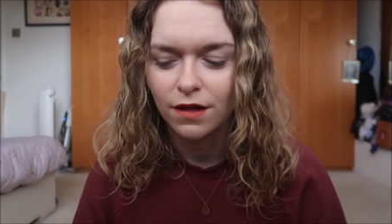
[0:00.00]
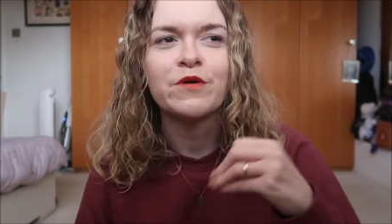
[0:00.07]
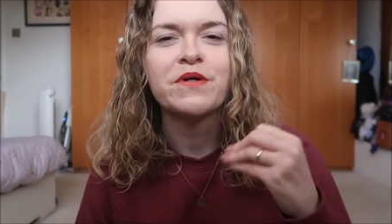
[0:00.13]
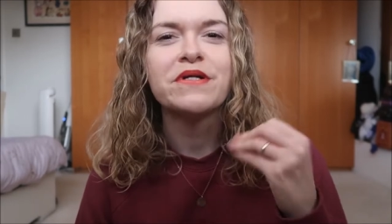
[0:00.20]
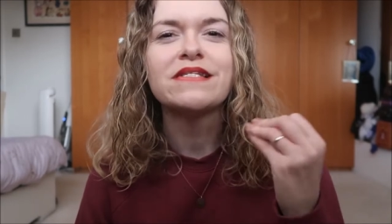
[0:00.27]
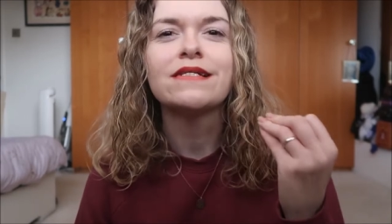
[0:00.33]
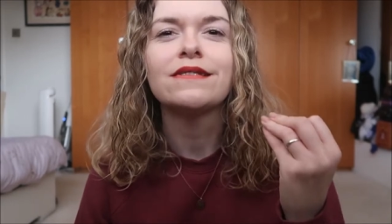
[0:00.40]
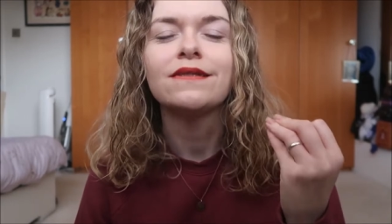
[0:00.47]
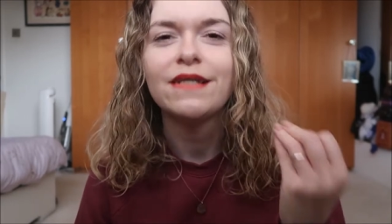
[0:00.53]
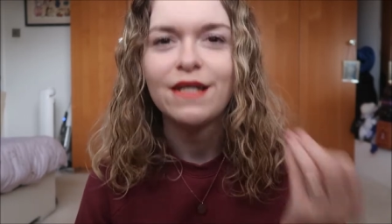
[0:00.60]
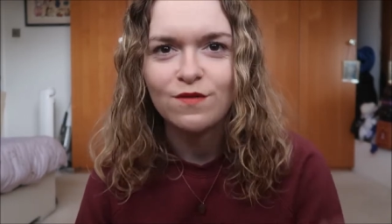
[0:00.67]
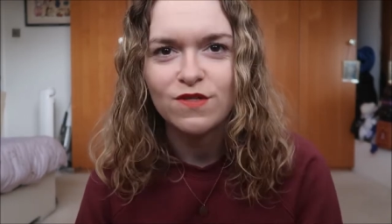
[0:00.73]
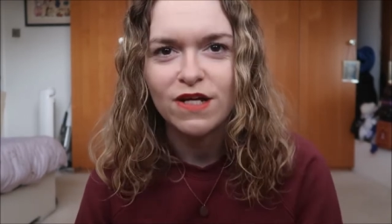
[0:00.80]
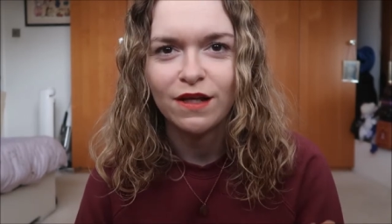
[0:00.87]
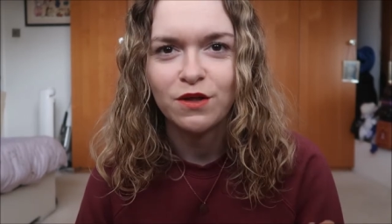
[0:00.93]
I'm going to
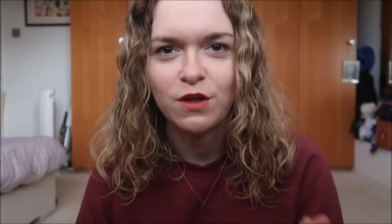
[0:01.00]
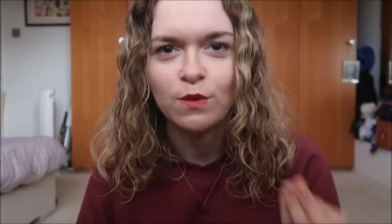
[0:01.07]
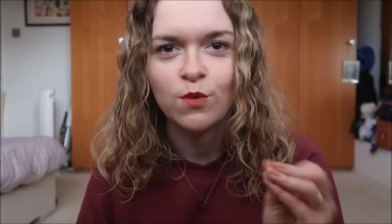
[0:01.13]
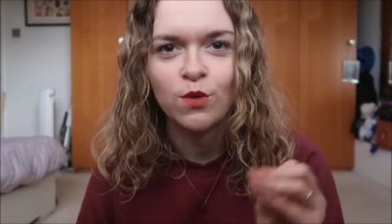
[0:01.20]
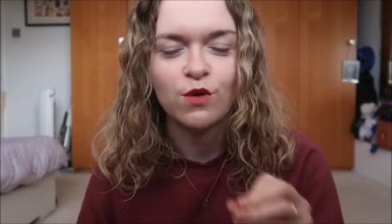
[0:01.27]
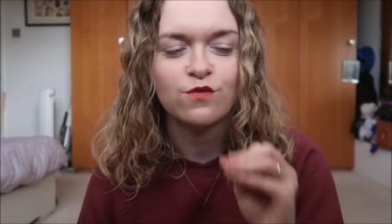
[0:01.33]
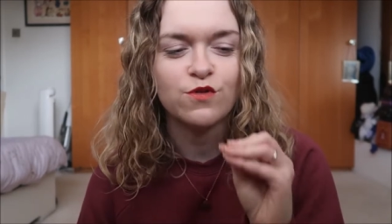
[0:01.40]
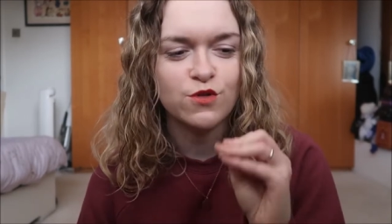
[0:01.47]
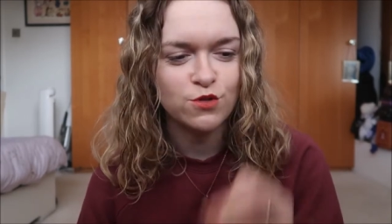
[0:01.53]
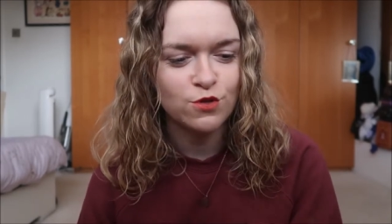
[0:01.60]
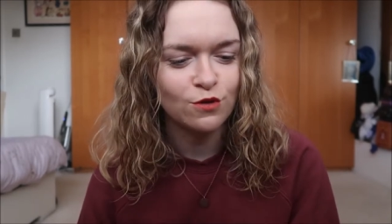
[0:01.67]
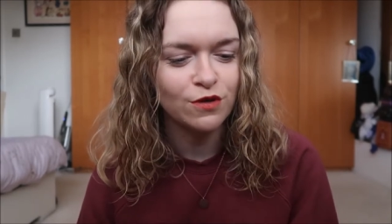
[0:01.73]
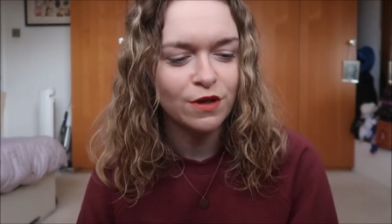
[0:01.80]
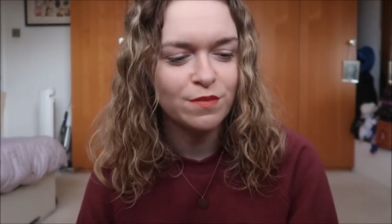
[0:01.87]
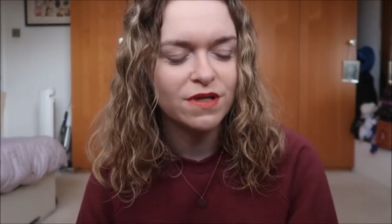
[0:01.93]
leave telling you more of the
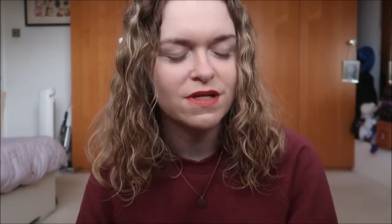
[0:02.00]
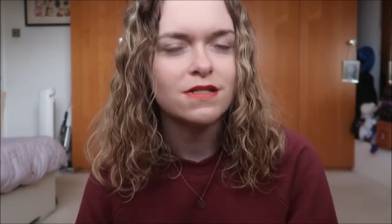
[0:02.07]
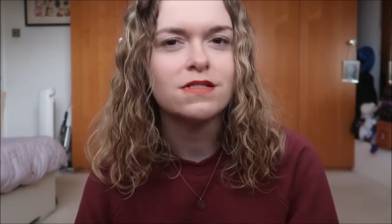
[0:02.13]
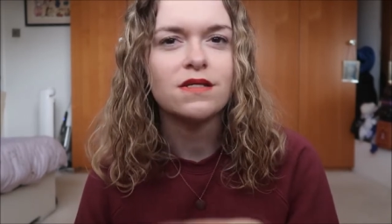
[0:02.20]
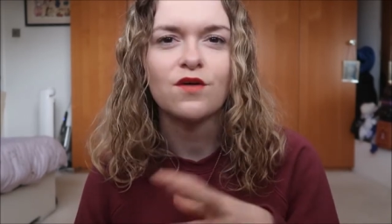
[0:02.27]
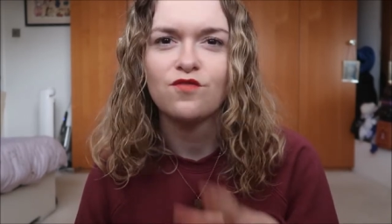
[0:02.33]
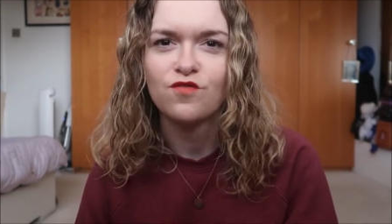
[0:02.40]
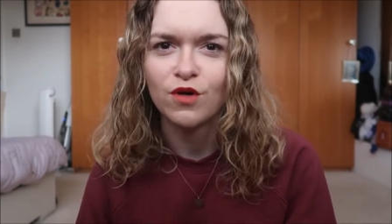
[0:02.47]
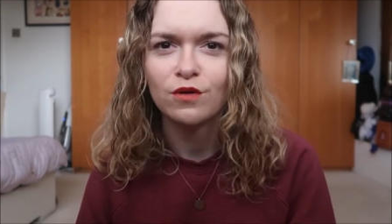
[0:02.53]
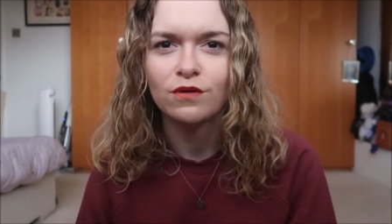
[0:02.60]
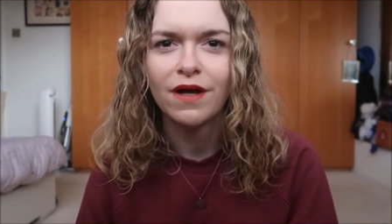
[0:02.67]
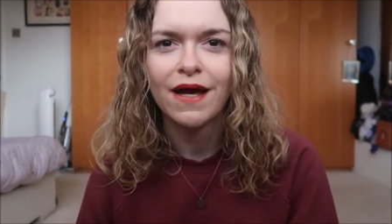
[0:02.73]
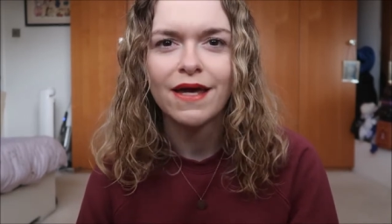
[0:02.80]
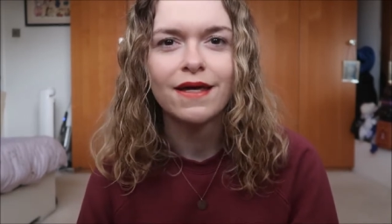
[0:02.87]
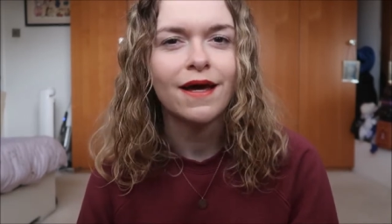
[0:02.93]
story because I feel
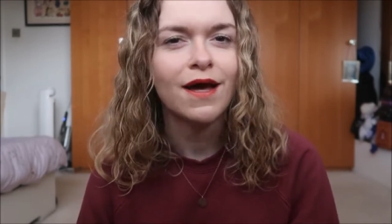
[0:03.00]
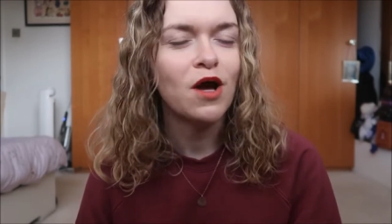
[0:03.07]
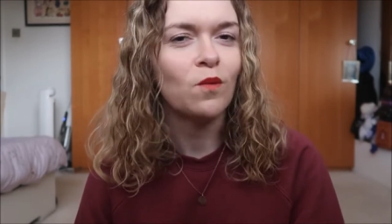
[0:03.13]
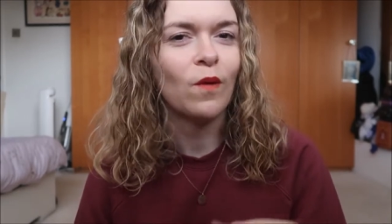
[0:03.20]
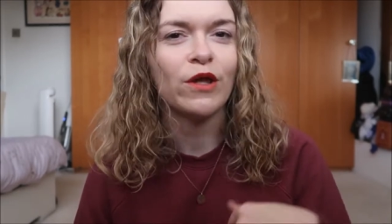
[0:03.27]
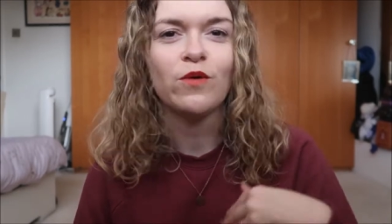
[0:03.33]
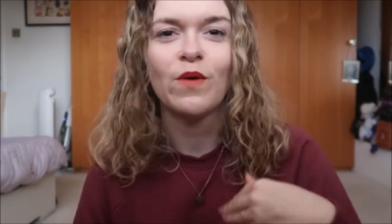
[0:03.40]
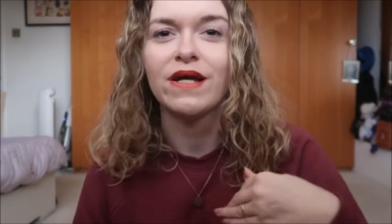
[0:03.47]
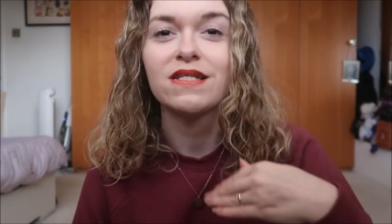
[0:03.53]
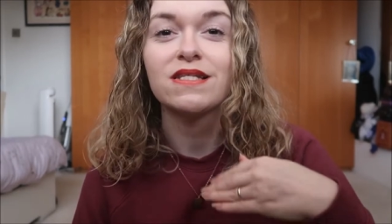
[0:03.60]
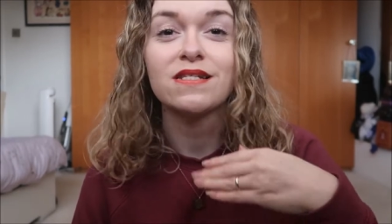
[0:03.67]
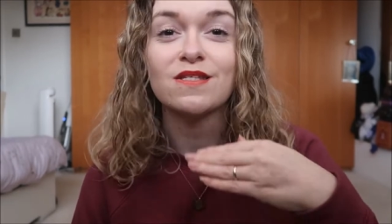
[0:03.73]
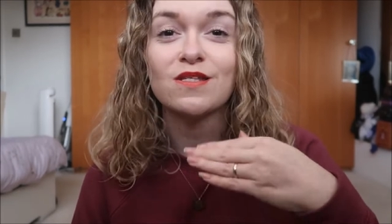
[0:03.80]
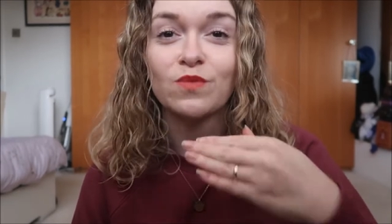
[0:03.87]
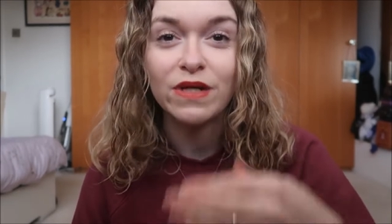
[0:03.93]
like when you
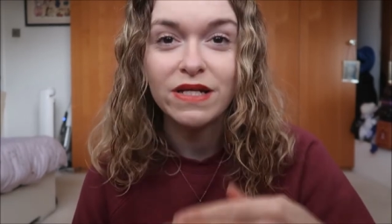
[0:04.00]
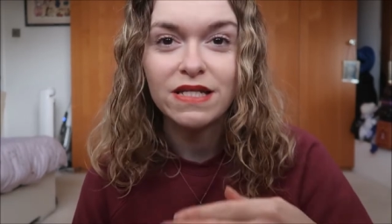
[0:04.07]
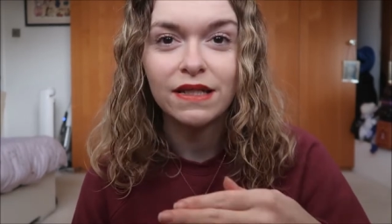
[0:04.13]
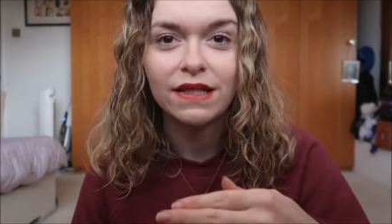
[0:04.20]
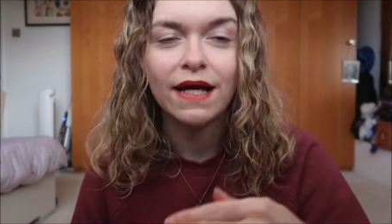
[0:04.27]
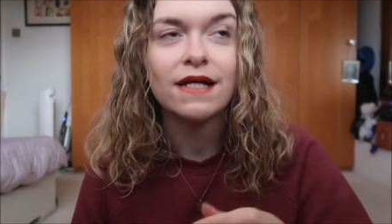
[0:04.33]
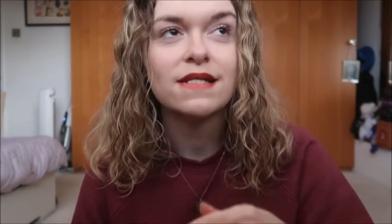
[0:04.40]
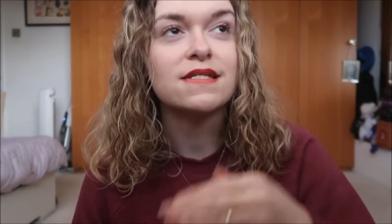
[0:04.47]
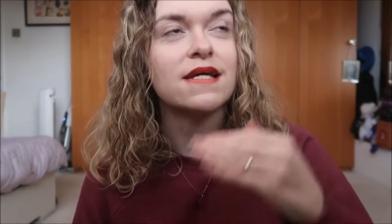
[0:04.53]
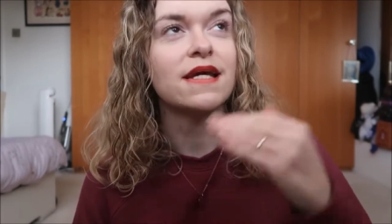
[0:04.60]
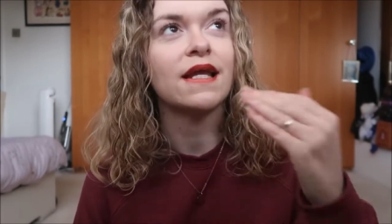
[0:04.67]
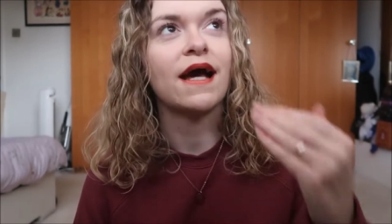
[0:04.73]
enter Sweetie Land in